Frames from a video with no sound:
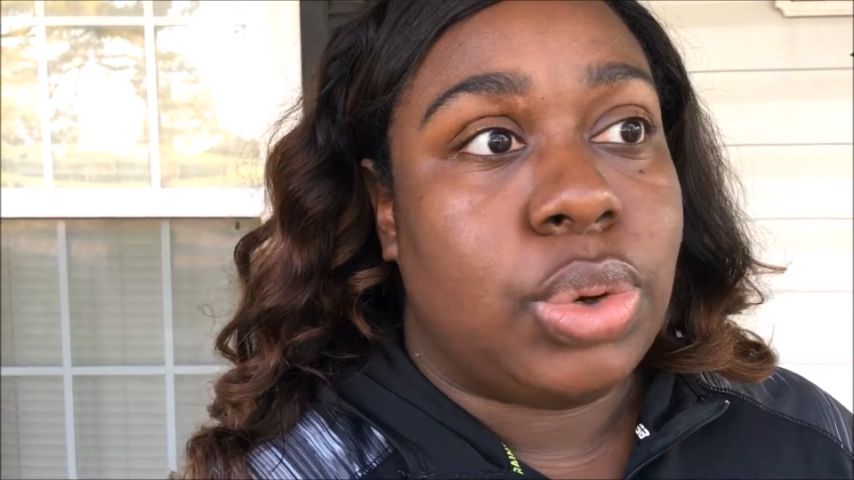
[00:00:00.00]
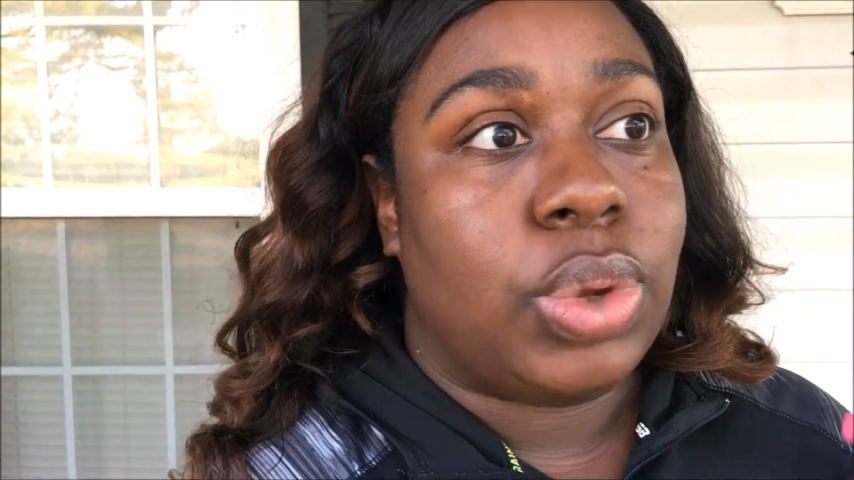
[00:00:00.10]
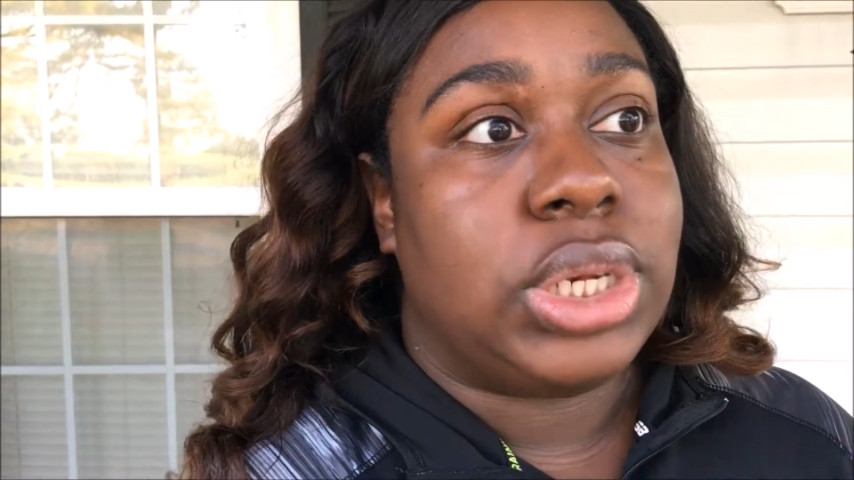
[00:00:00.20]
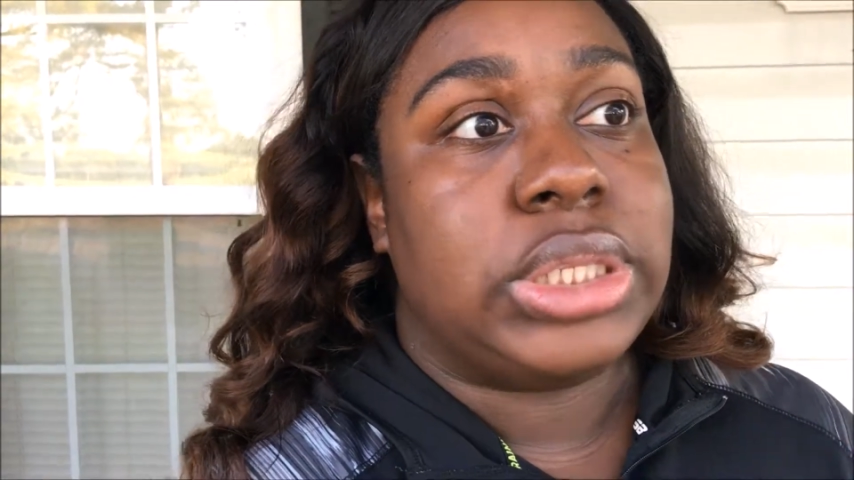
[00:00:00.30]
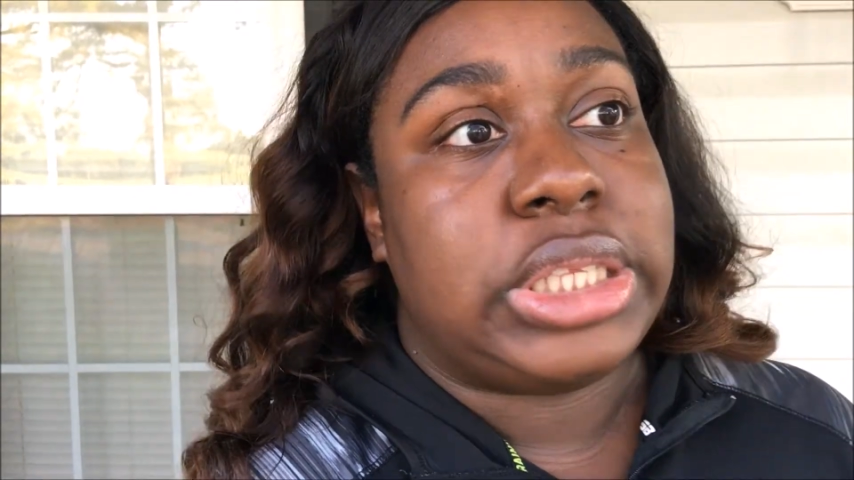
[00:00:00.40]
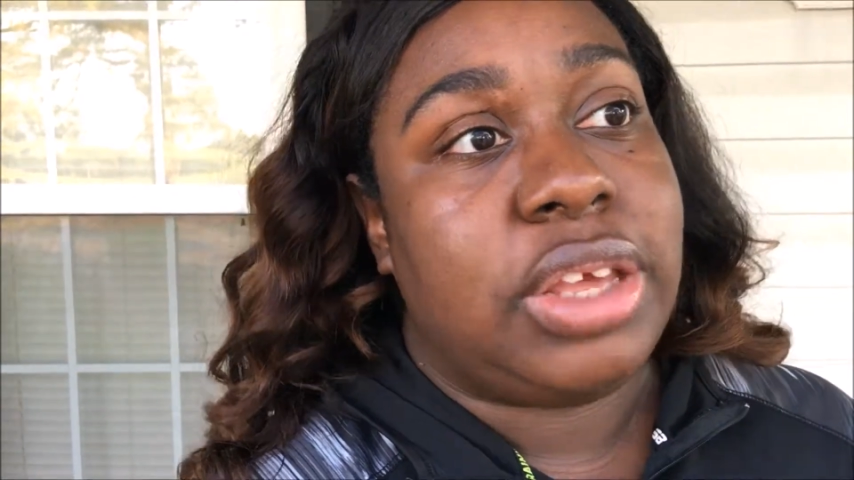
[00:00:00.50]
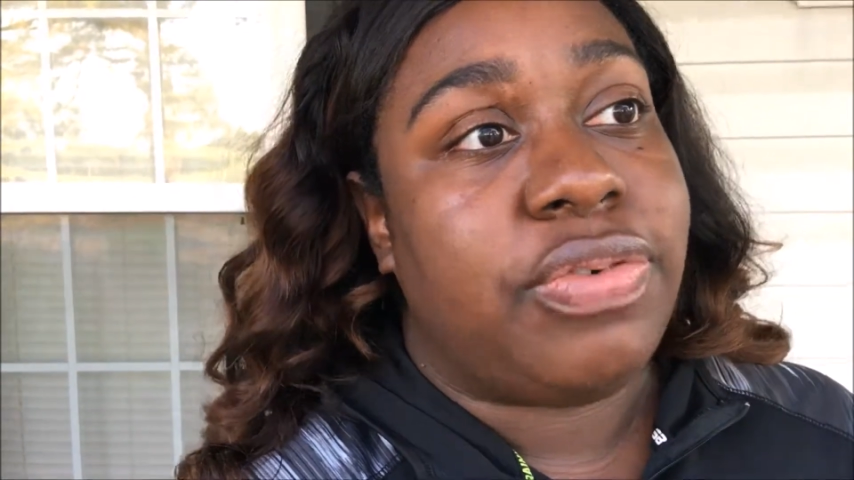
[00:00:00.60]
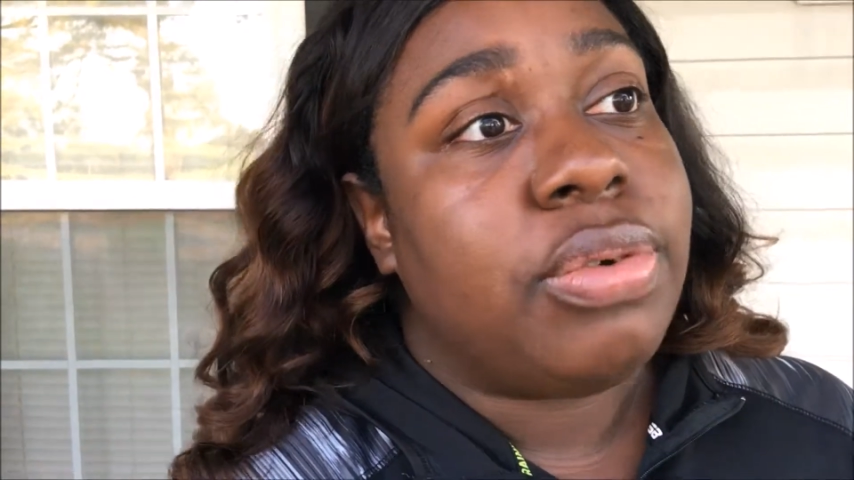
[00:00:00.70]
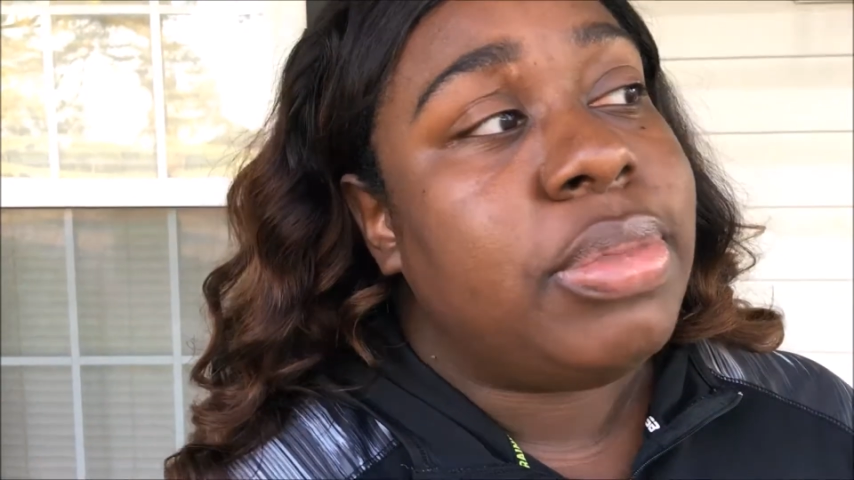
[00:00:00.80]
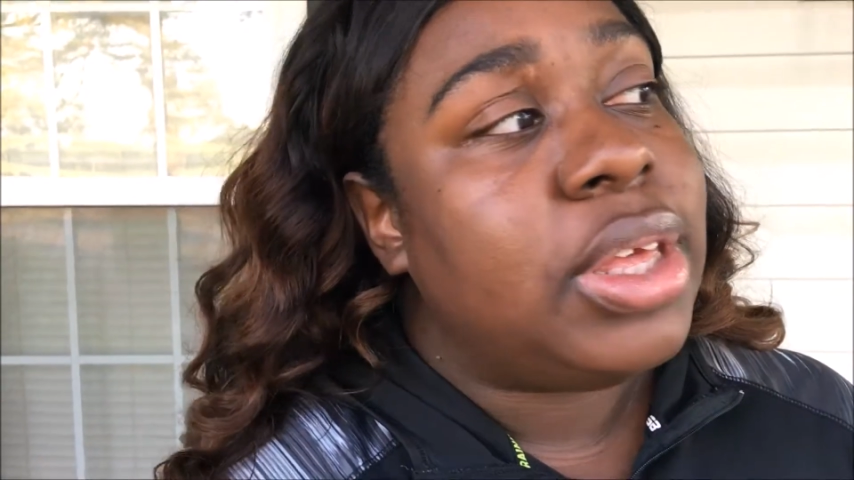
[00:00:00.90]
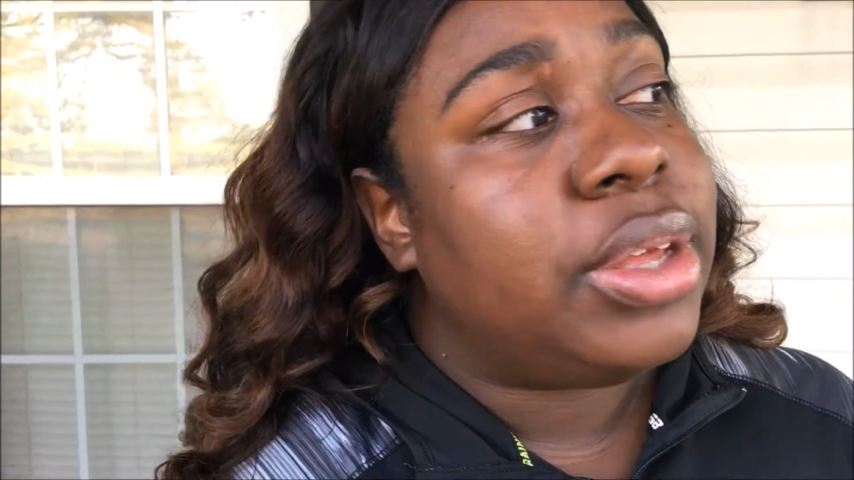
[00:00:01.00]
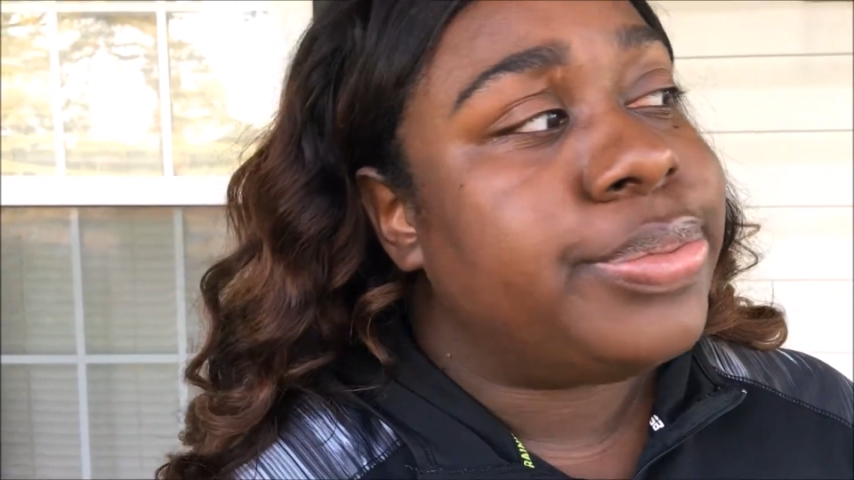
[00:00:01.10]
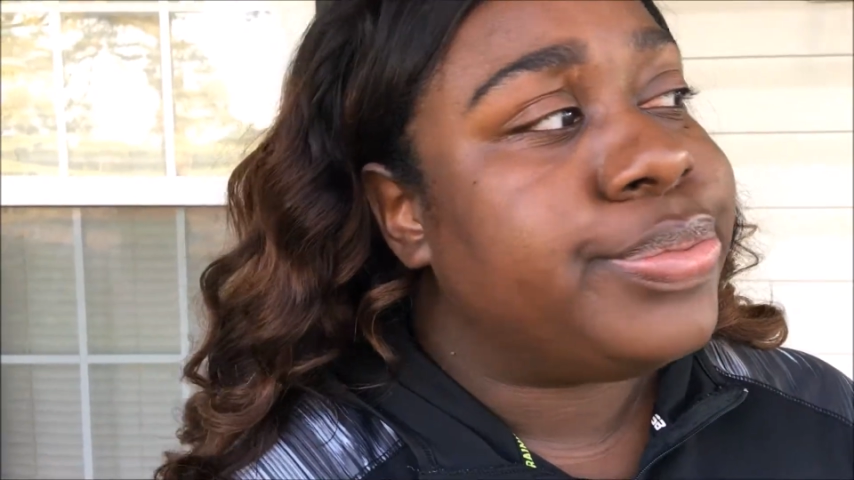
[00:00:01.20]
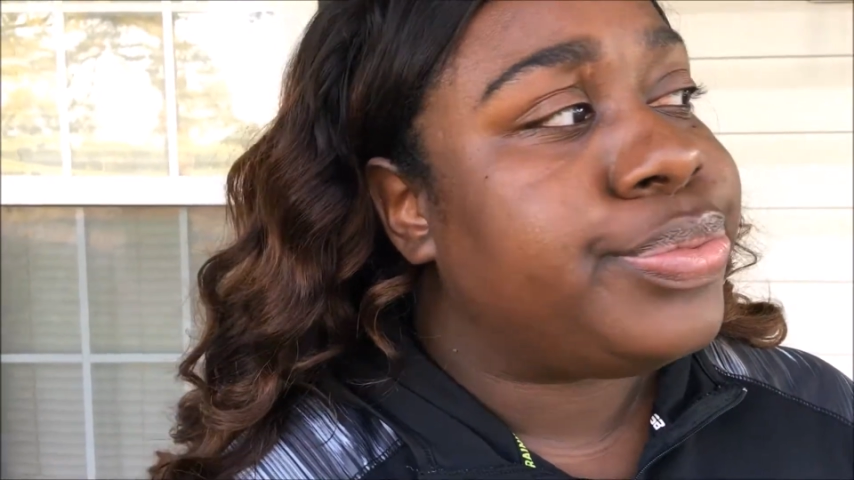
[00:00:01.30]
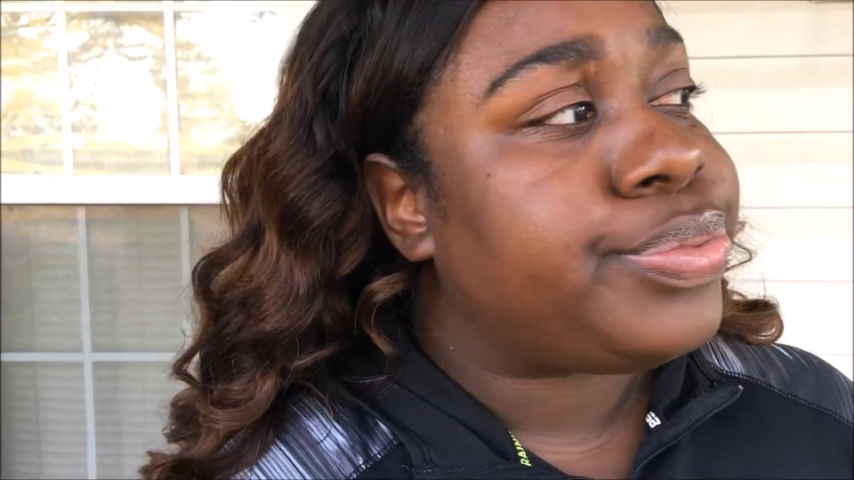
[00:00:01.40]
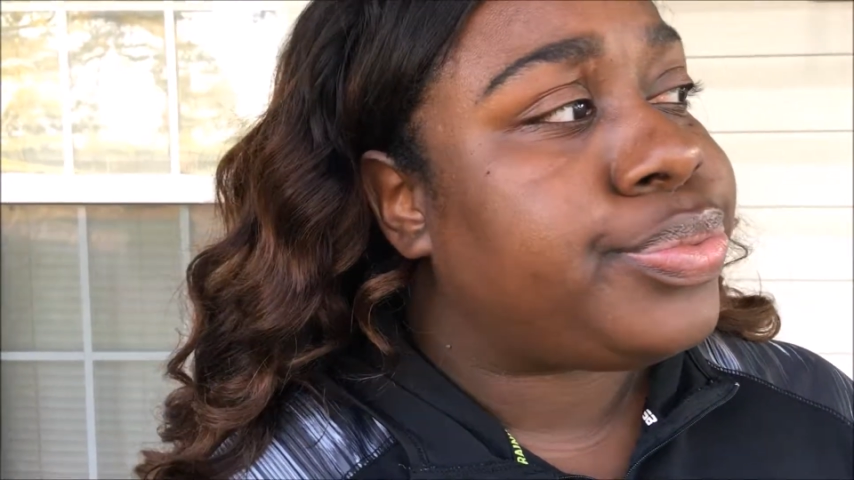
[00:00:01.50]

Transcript: or want to see from me.